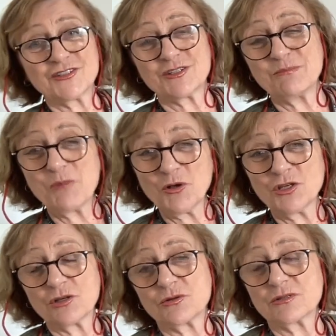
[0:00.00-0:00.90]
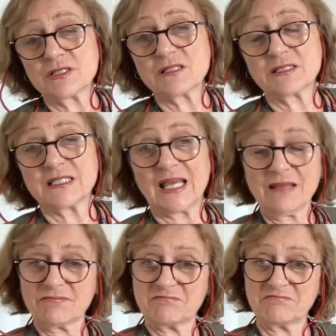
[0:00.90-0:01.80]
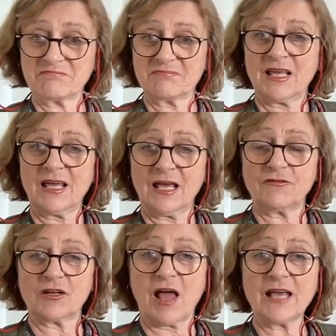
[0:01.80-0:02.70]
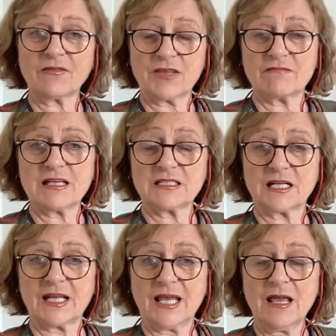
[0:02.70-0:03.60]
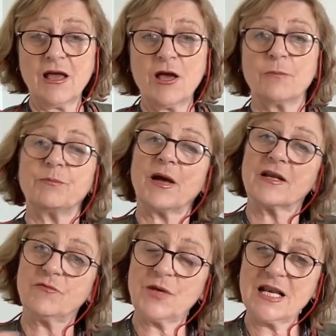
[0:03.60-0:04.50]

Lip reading: to the molecules, doesn't it? If you like, theoretically. But if we